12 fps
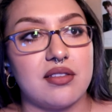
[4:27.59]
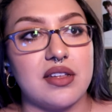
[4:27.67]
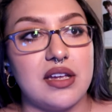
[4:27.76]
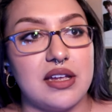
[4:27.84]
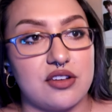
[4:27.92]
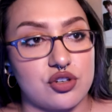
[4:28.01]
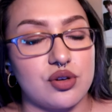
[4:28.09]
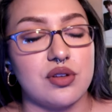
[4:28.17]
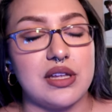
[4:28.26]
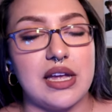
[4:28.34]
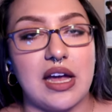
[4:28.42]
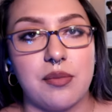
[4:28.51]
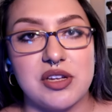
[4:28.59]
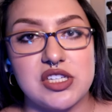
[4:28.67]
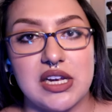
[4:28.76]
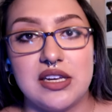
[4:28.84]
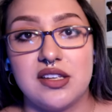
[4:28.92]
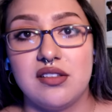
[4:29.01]
to see truly how
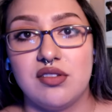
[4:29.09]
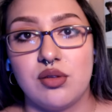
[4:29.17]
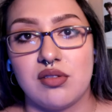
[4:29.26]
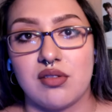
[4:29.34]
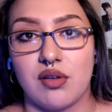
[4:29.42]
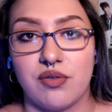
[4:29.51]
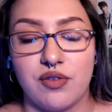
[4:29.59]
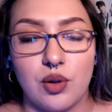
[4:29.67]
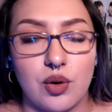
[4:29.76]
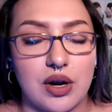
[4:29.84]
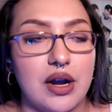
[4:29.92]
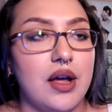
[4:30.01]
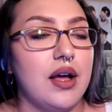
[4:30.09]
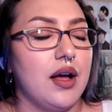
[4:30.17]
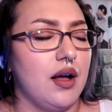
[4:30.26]
much ATEEZ uses the floor